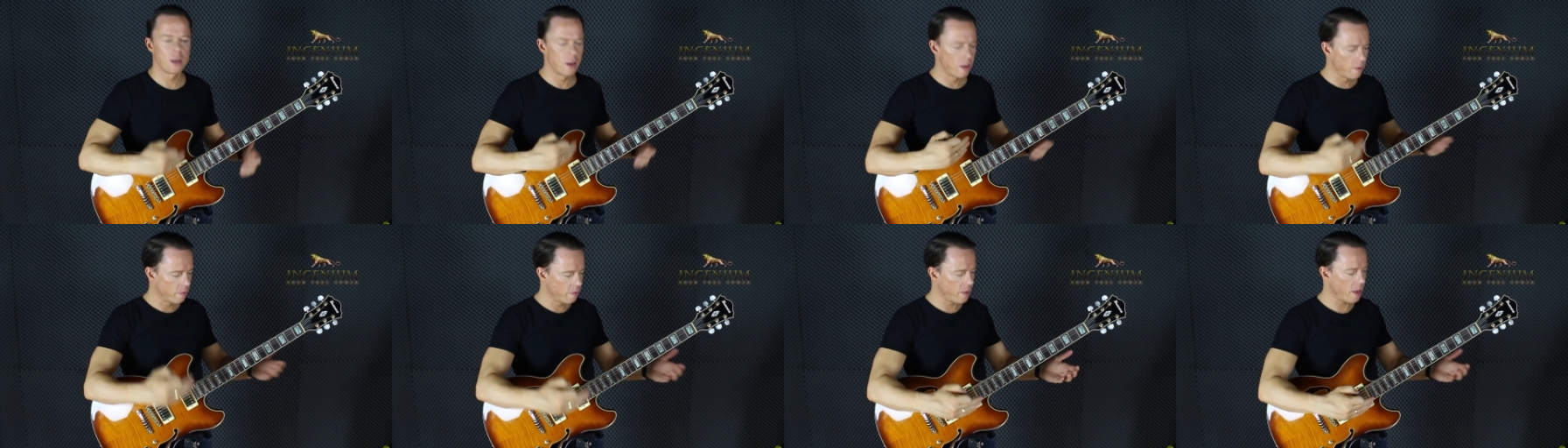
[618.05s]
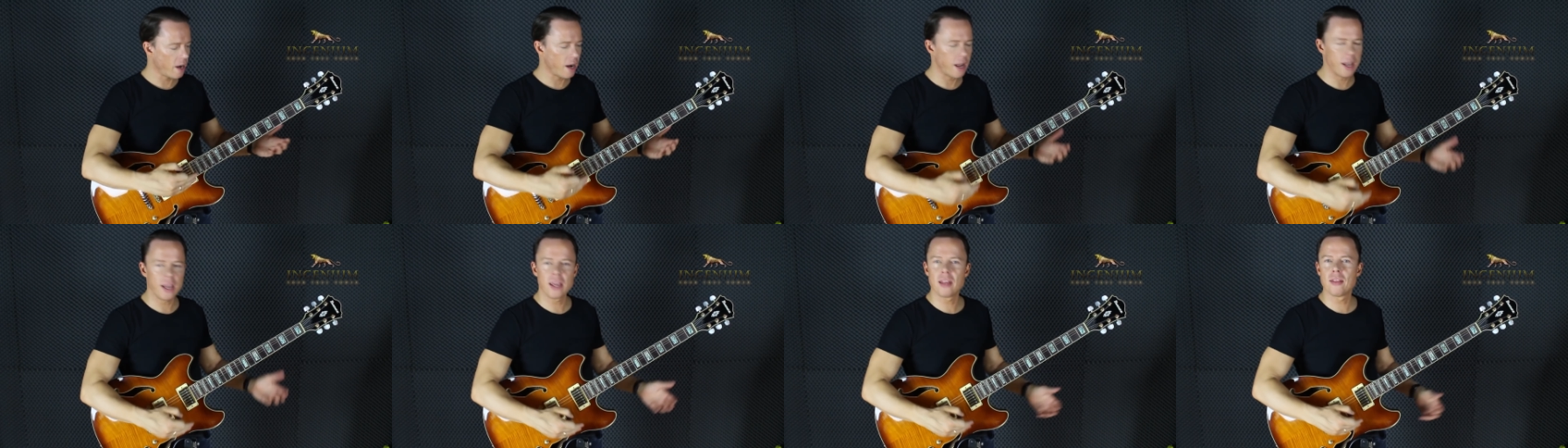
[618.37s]

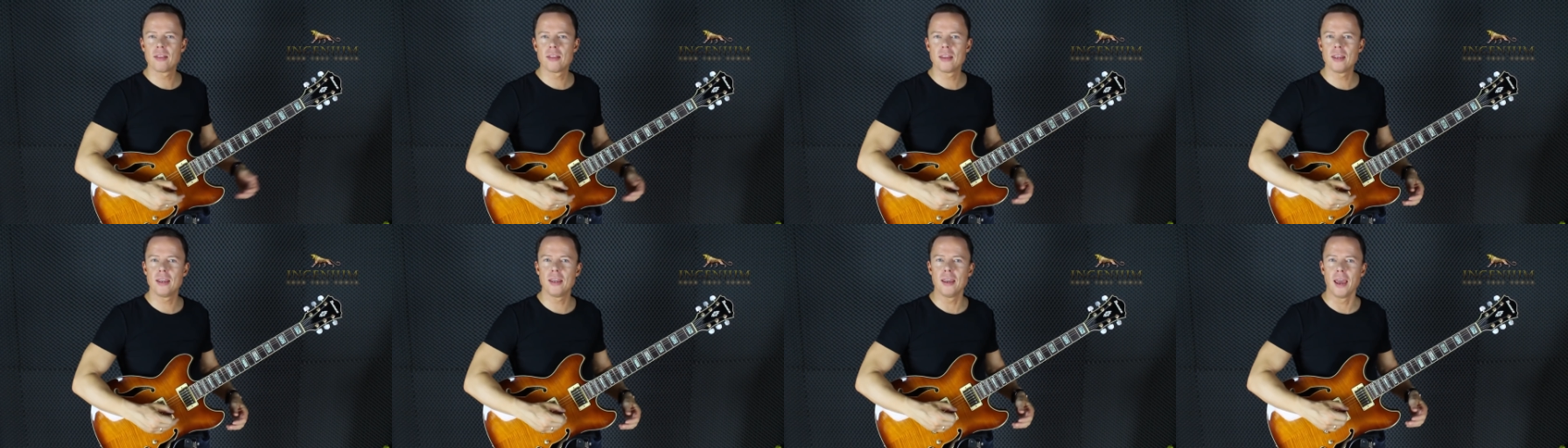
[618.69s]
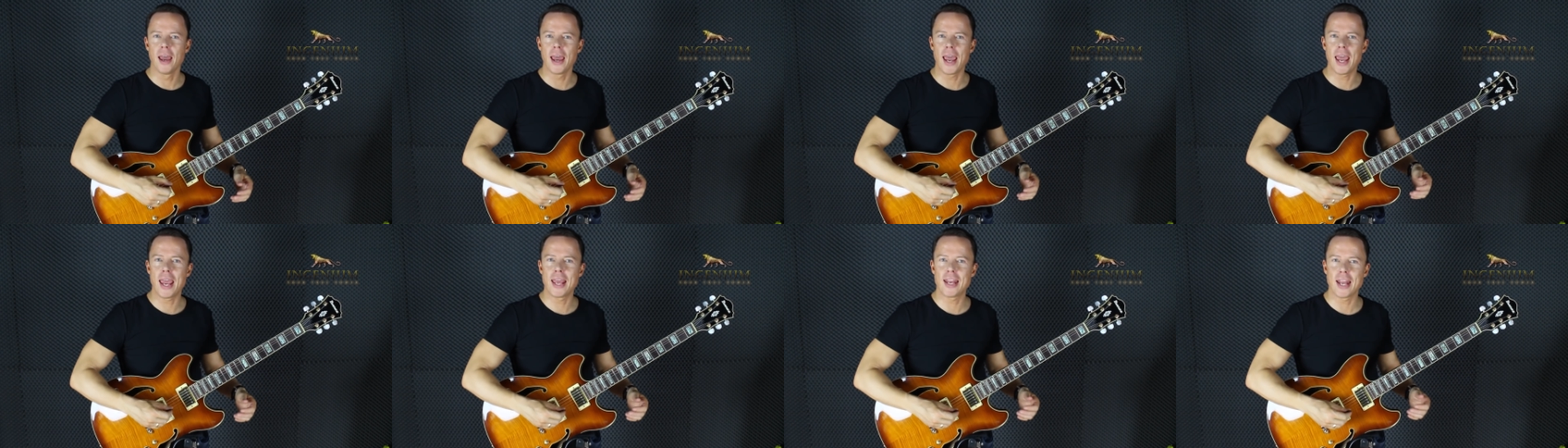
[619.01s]
that are in the
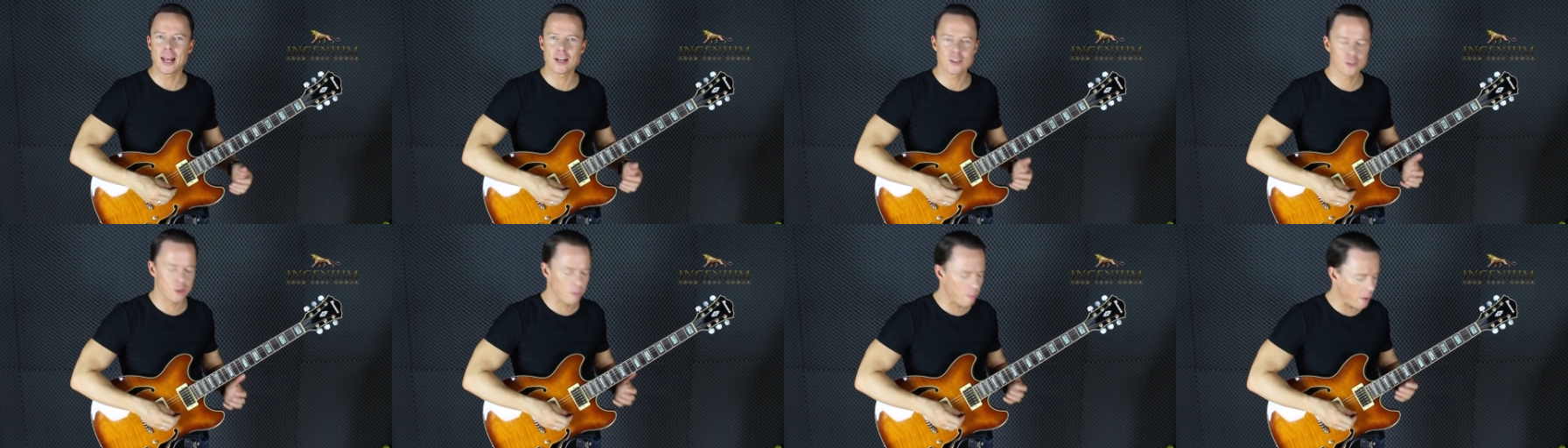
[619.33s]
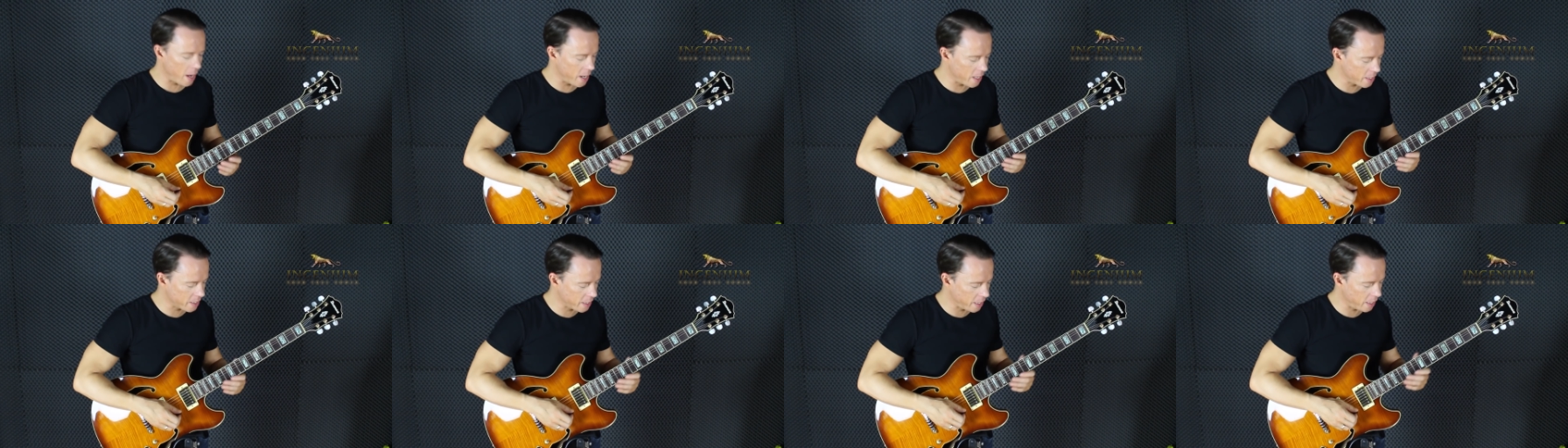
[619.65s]
A natural
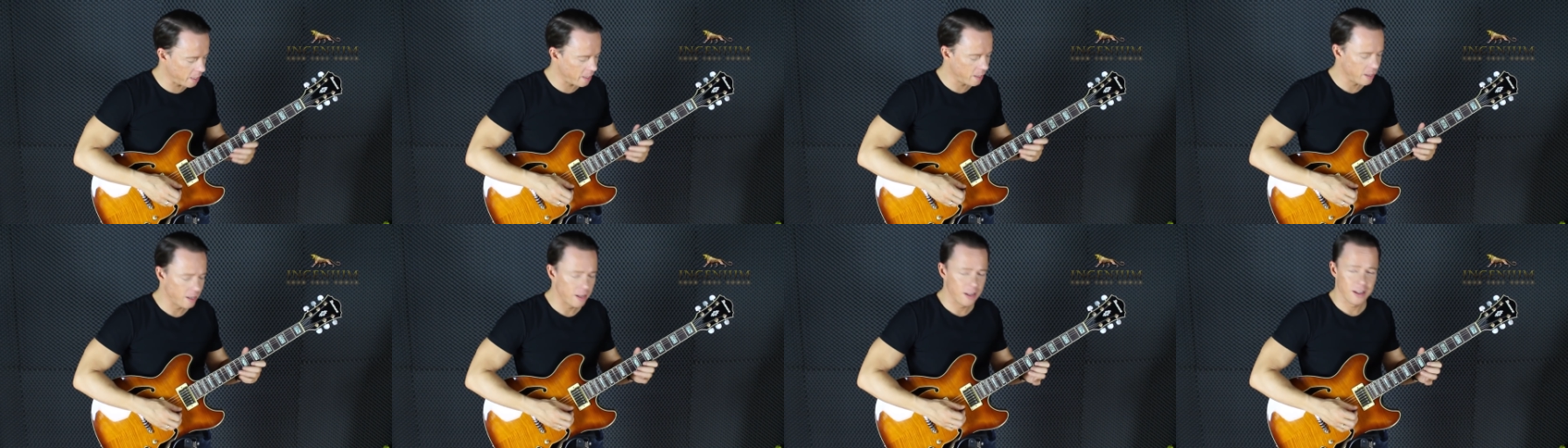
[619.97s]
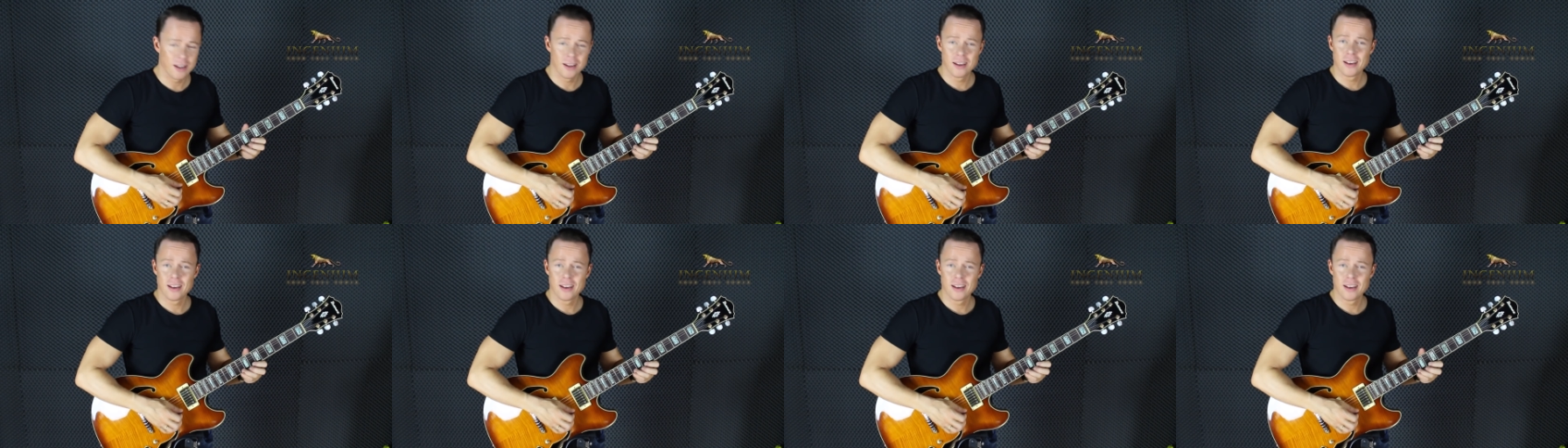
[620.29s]
minor scale.